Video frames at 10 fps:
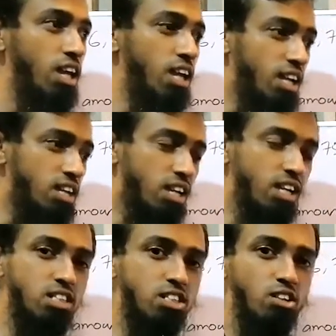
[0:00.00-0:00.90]

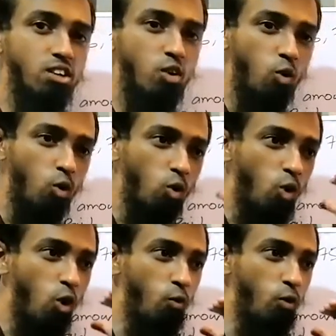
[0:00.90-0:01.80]
Interest
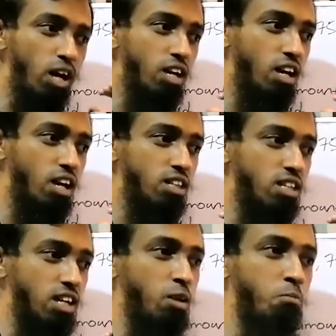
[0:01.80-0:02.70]
over
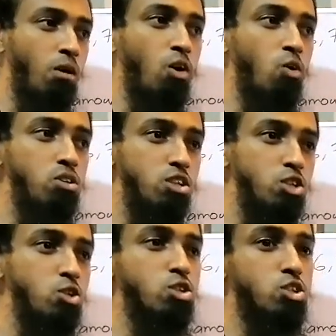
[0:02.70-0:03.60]
the amount
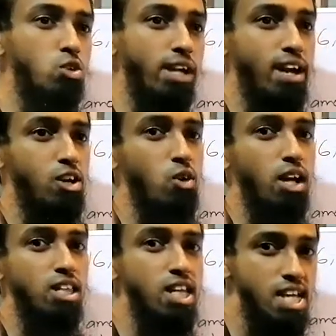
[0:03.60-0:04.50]
used to
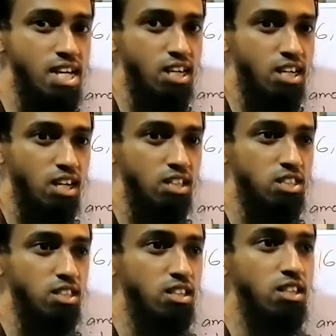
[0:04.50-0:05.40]
calculate the
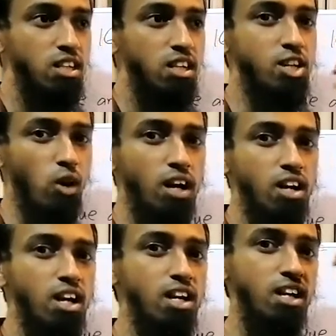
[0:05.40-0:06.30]
interest into
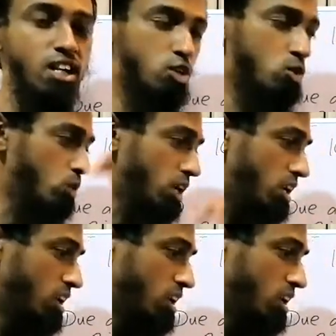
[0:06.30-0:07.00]
100 into 12.